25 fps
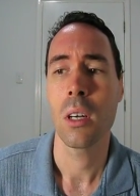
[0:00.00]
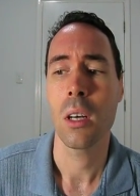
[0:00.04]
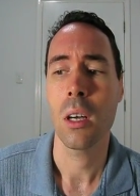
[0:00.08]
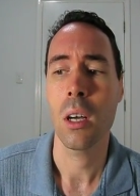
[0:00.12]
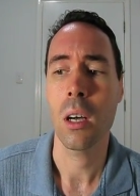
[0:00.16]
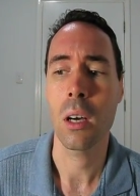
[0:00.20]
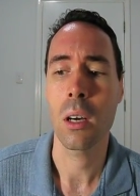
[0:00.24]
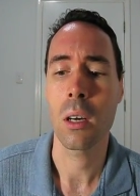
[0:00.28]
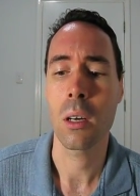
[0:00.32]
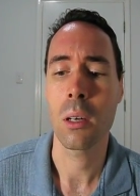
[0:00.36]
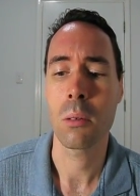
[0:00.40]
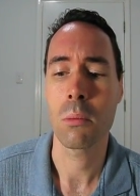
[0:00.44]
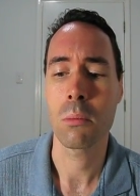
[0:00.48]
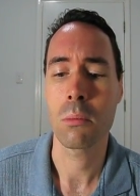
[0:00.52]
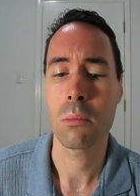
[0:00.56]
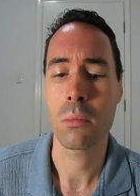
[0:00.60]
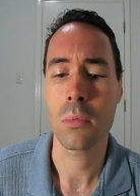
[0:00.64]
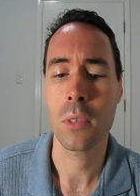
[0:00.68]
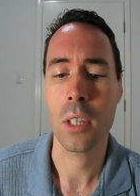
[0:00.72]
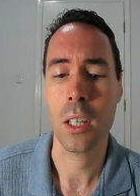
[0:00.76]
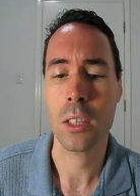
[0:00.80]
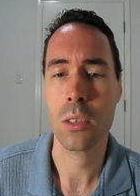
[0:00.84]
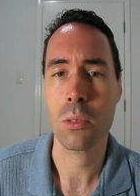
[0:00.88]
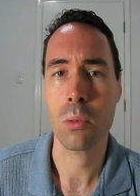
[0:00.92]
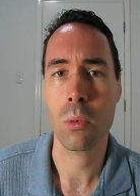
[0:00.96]

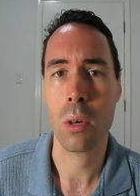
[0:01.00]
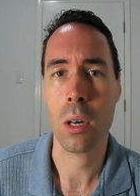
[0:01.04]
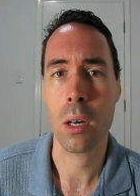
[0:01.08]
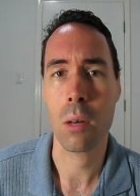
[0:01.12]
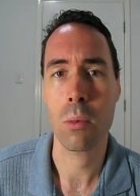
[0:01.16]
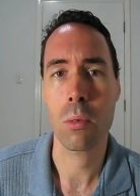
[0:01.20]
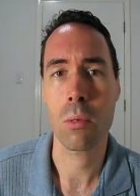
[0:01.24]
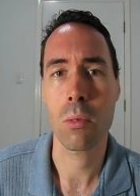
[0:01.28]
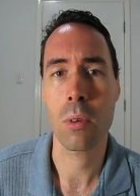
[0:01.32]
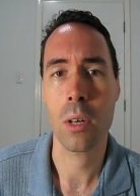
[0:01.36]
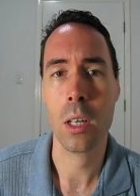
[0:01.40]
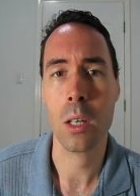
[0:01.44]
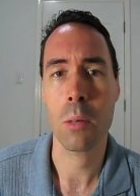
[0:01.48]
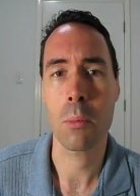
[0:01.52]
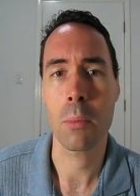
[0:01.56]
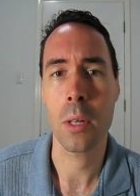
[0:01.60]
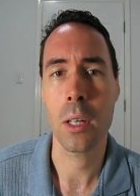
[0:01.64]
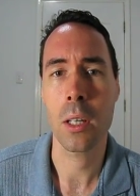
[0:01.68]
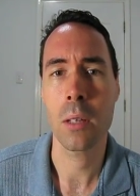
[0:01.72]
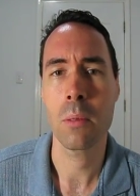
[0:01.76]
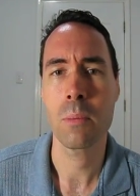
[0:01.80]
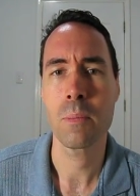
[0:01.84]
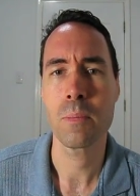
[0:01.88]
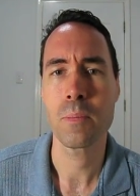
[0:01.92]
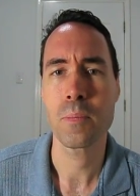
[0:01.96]
That's what I would
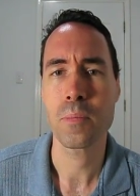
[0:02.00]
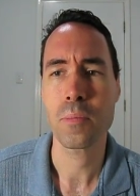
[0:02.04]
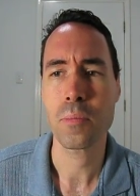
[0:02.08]
recommend.